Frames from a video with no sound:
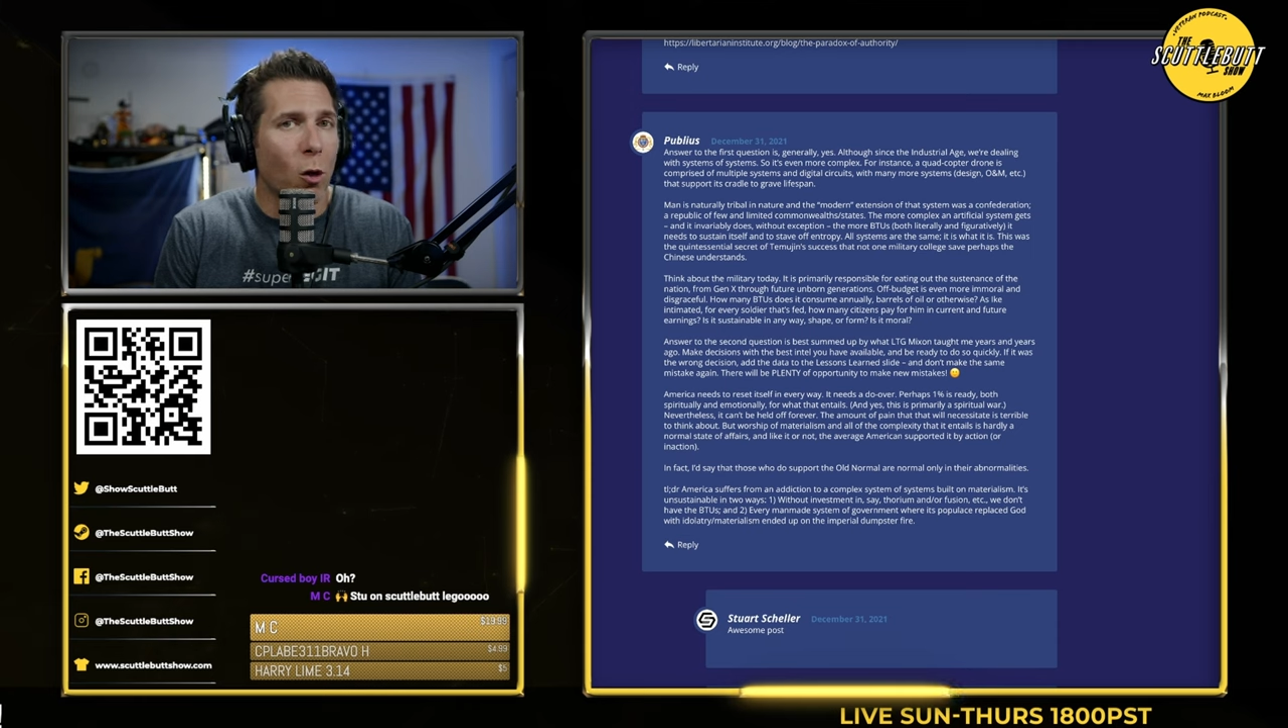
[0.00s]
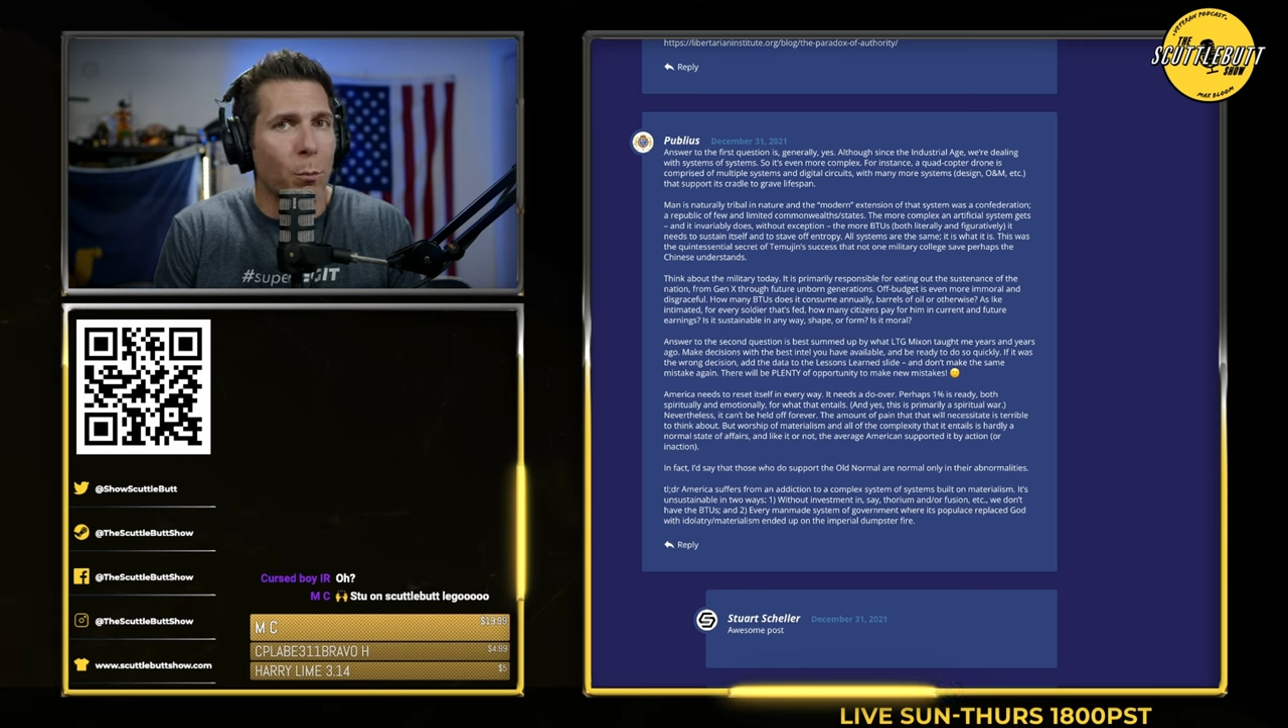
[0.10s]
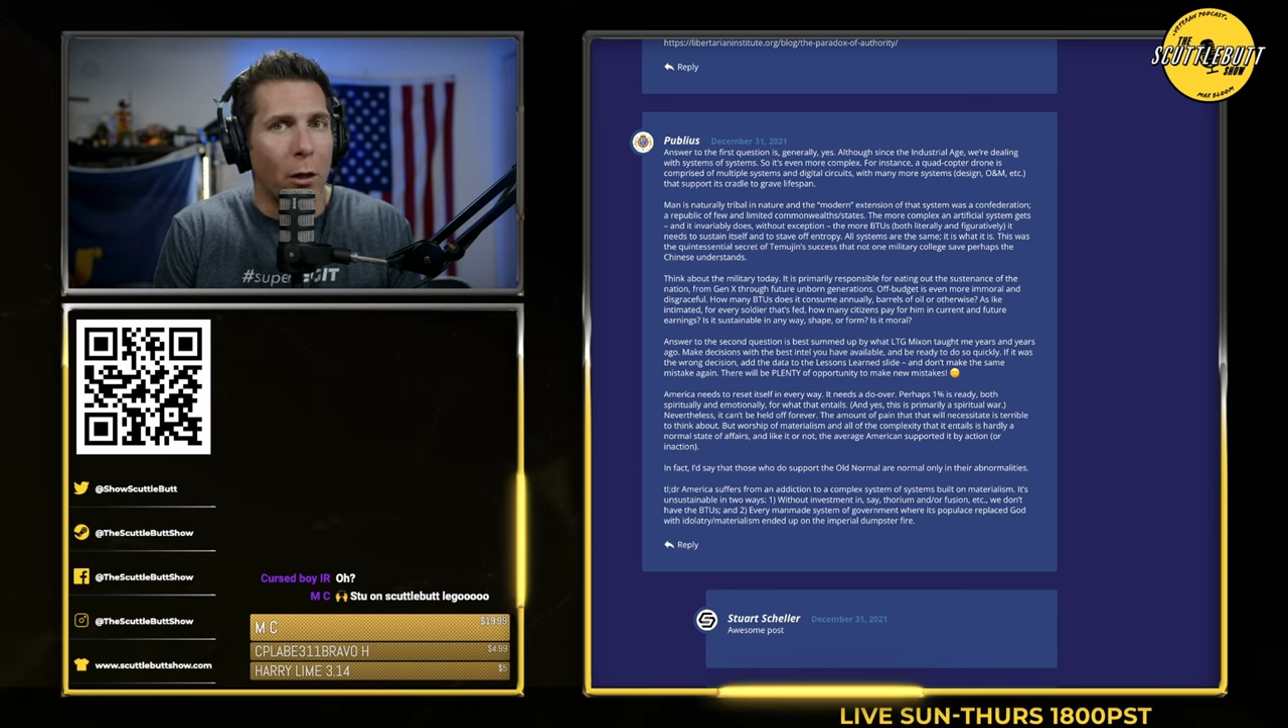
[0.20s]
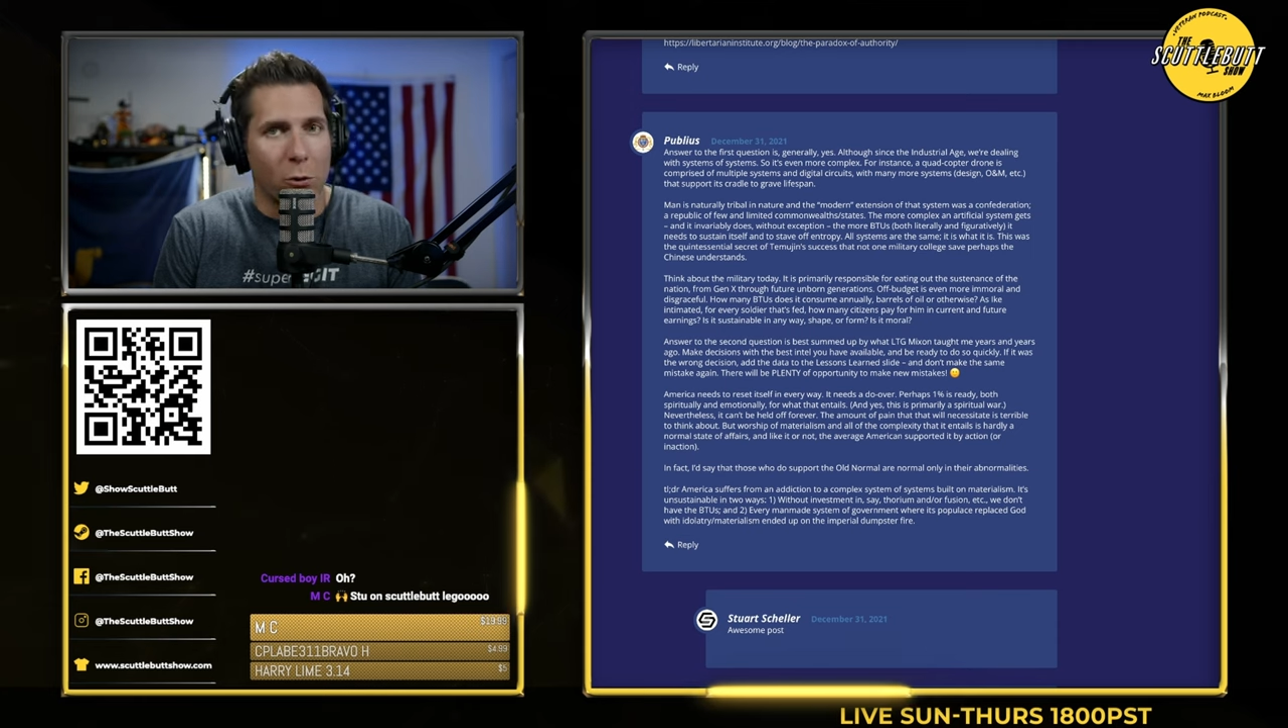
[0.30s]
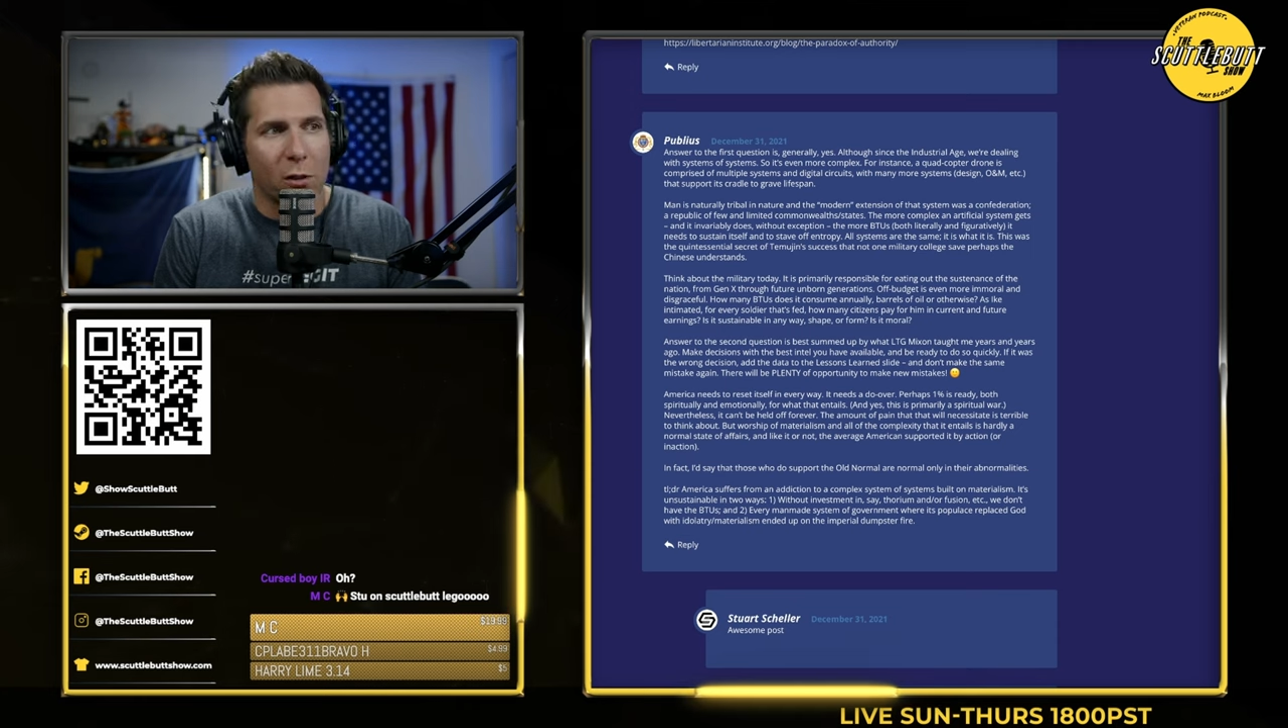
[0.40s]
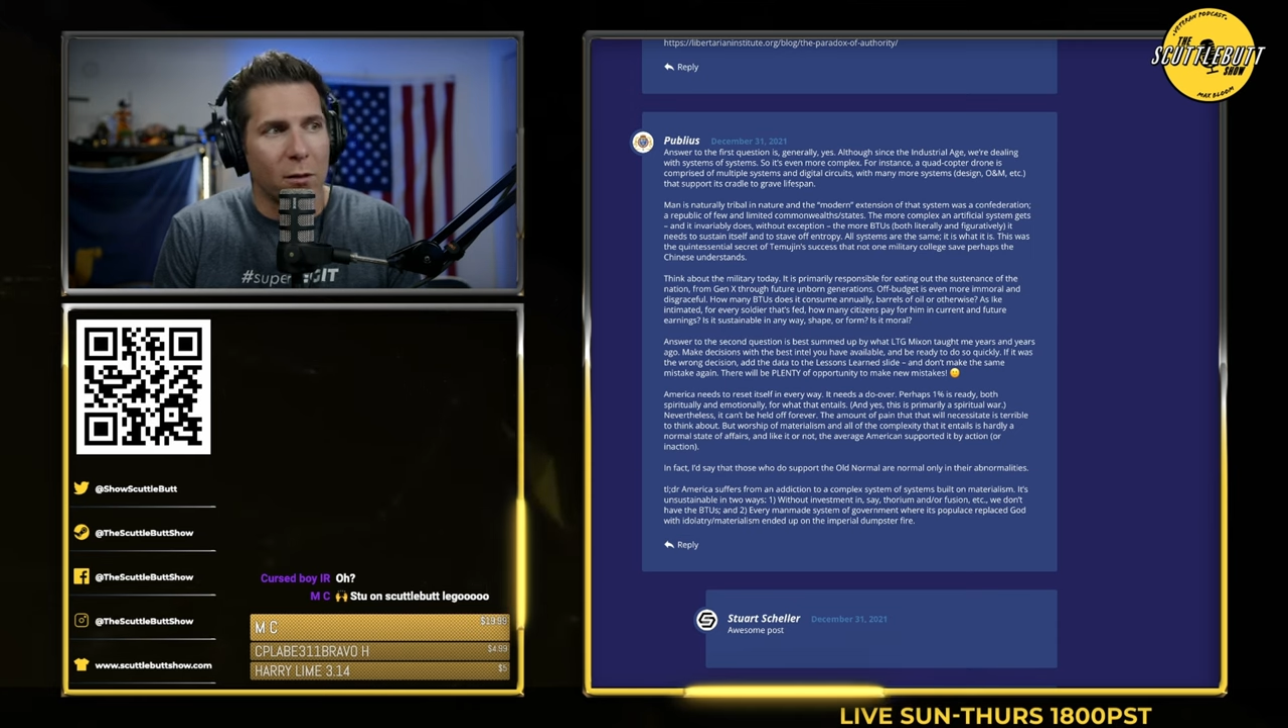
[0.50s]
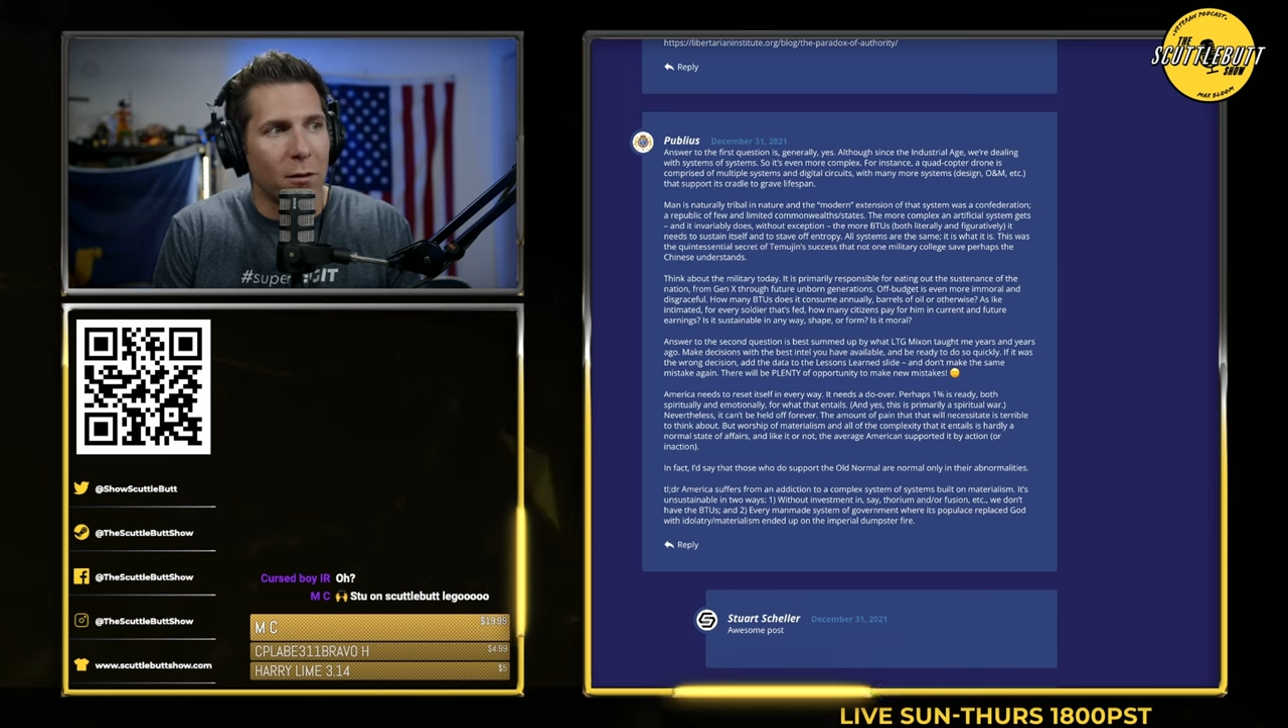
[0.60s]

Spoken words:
post.